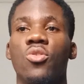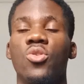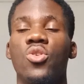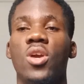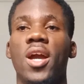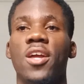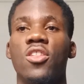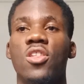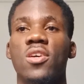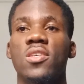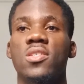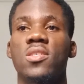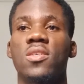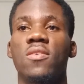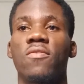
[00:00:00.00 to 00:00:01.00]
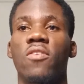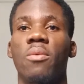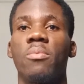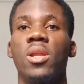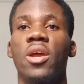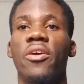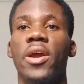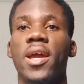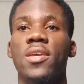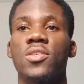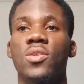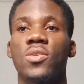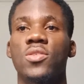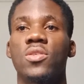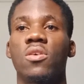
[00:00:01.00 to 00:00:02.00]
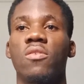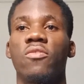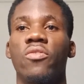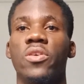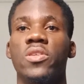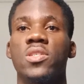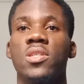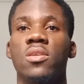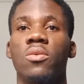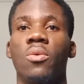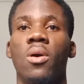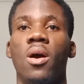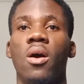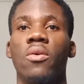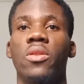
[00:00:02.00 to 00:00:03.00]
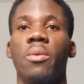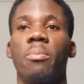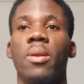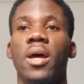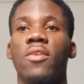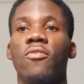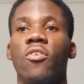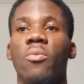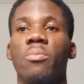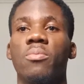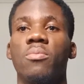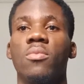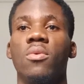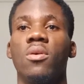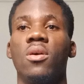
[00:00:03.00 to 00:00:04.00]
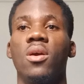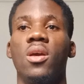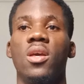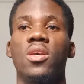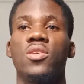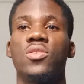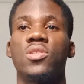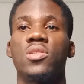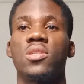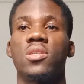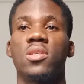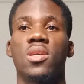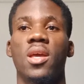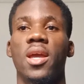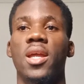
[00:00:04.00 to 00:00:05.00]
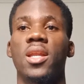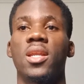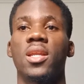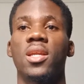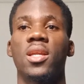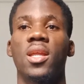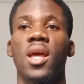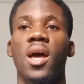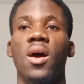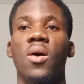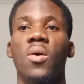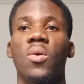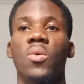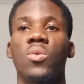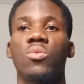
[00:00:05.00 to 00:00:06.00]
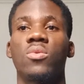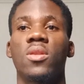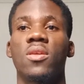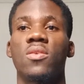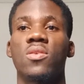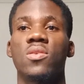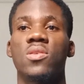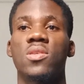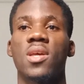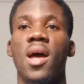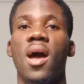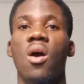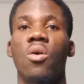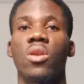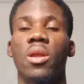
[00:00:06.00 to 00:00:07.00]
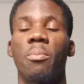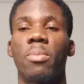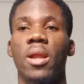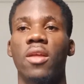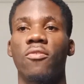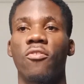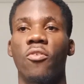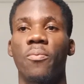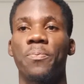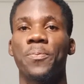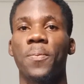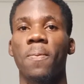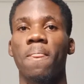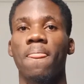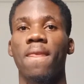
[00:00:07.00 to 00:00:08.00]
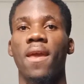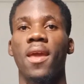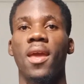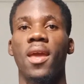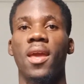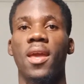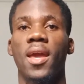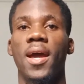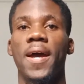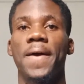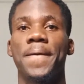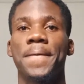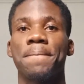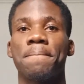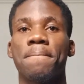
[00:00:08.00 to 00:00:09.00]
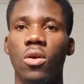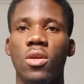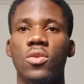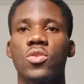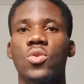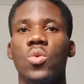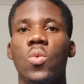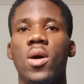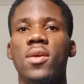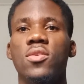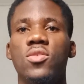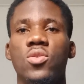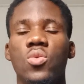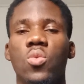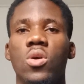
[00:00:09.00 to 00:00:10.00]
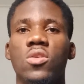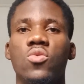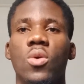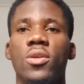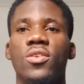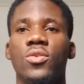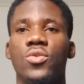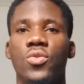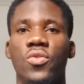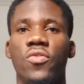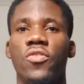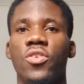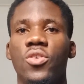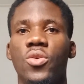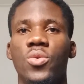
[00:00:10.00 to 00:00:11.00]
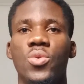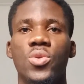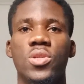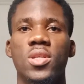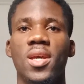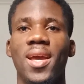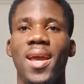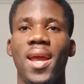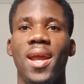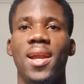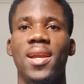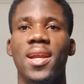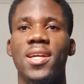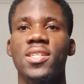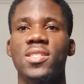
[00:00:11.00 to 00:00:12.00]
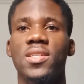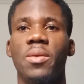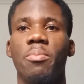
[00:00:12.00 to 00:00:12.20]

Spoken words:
you can just familiarize yourself with how the platform is and how things are on the platform. Yeah. Okay, so once you watch 1 or 2 videos, launch the